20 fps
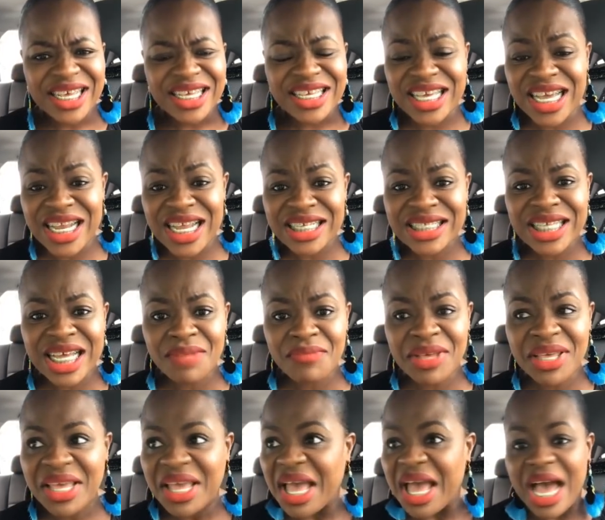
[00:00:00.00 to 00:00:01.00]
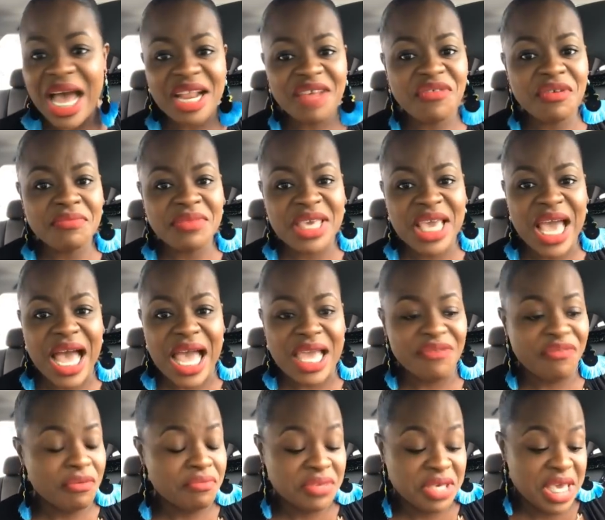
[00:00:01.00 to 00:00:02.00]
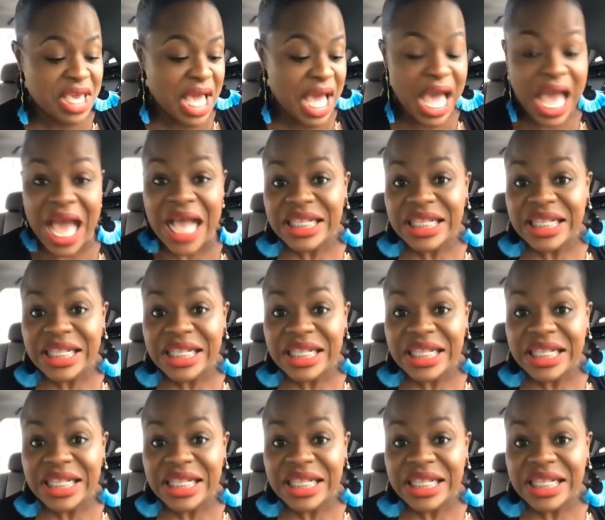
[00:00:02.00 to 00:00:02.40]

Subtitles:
You understand me? And if him can't